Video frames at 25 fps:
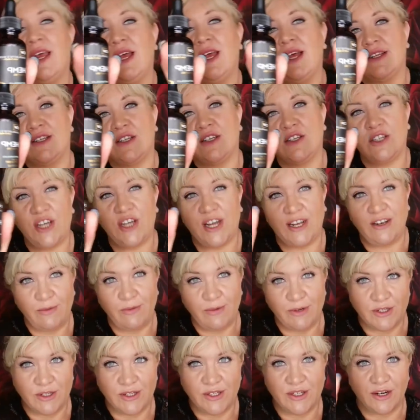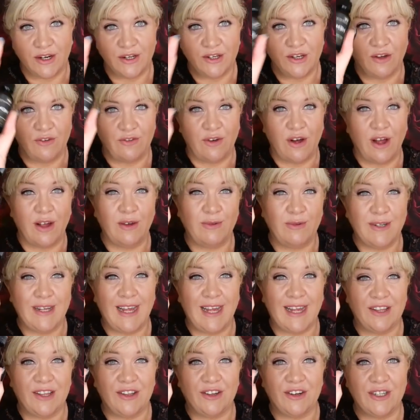So generally when you're starting off, I would
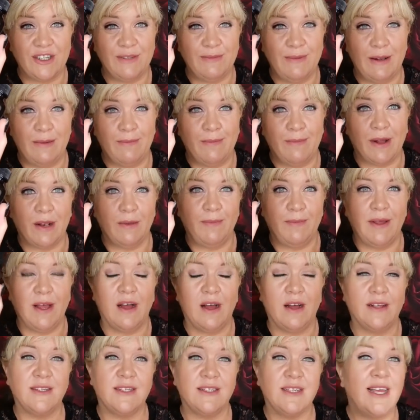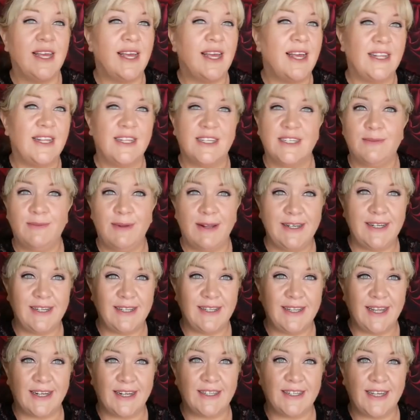get the 30ml bottle because there's plenty in
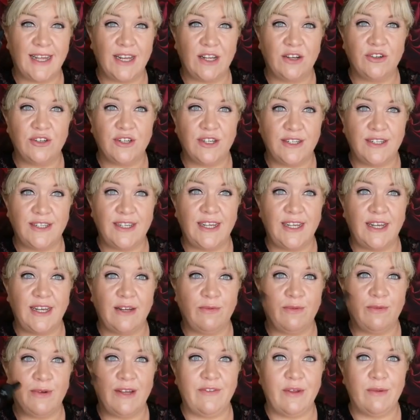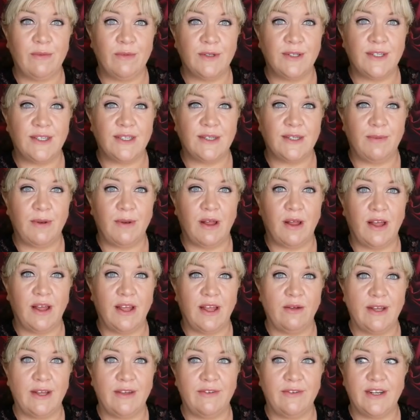that to get a good idea. We'll give you a month's supply,
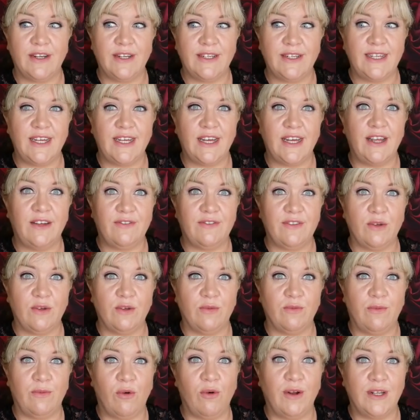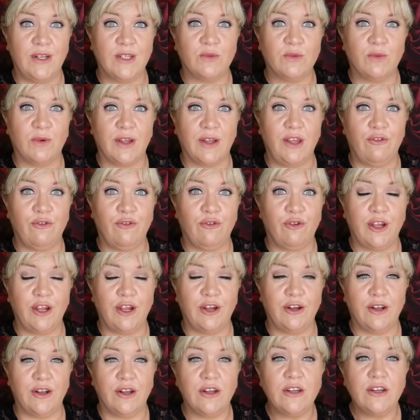we'll give you an idea if the oil is working for you
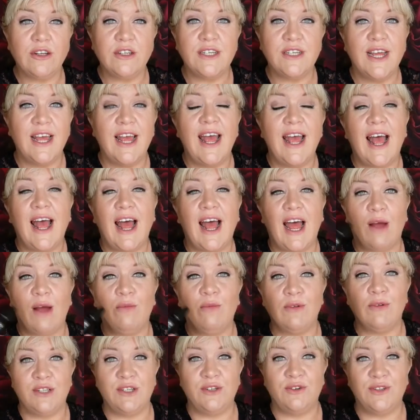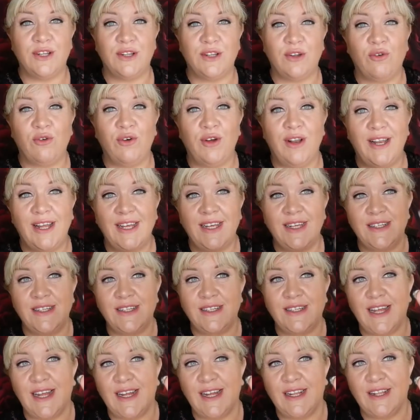or not. And once you know what the oil is,
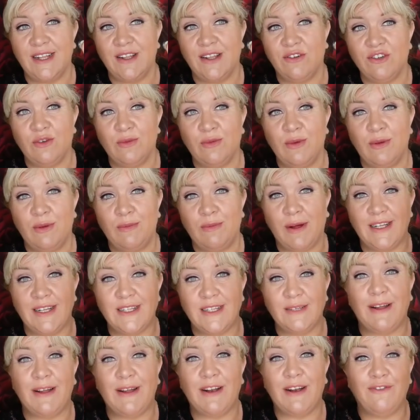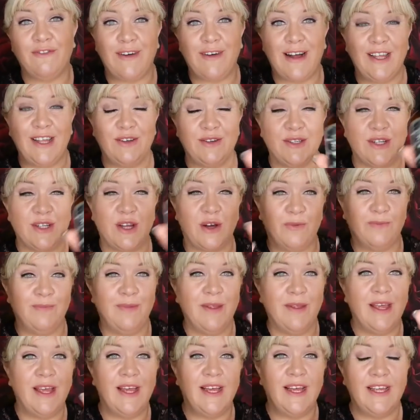then the 100ml bottle is better value. So
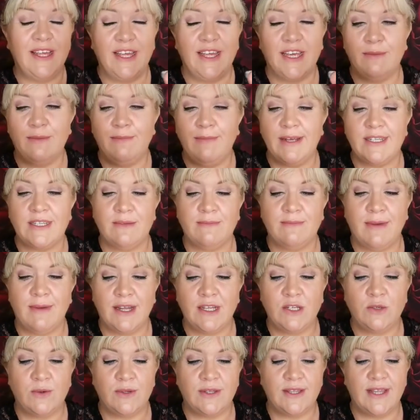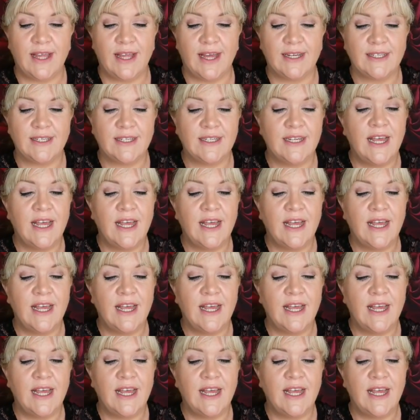you can mix and match with that.